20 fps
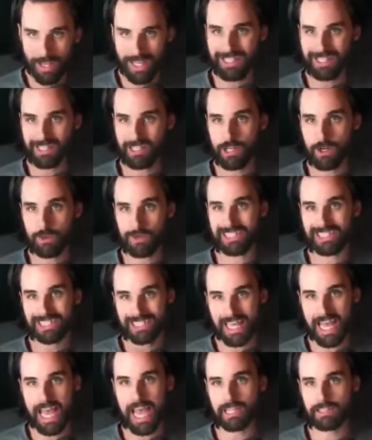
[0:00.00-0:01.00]
to know
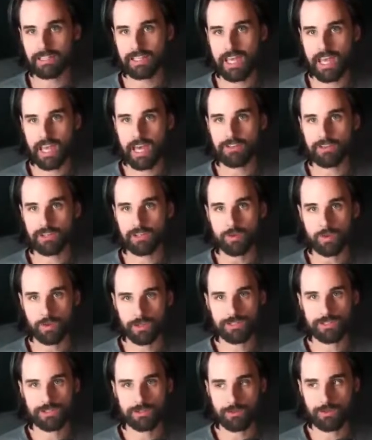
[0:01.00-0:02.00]
exactly how they're
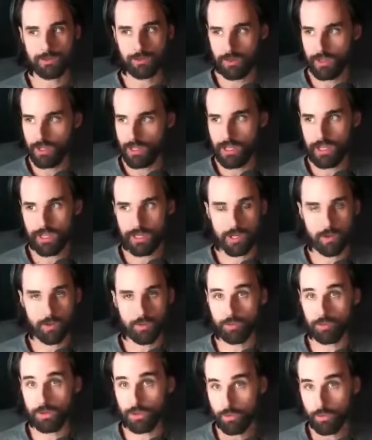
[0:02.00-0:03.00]
going to, you
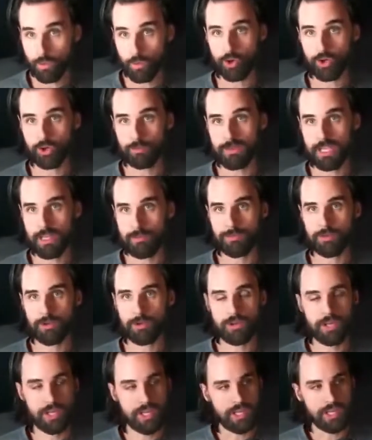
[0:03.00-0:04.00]
know, reward
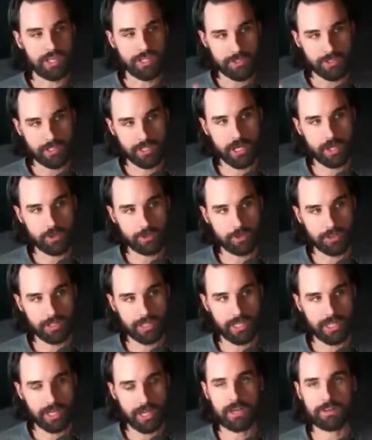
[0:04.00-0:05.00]
people. You can go
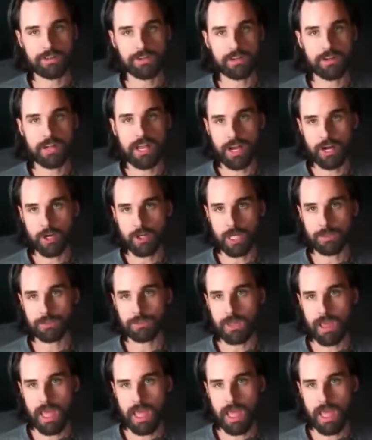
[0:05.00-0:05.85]
look at other airdrops that have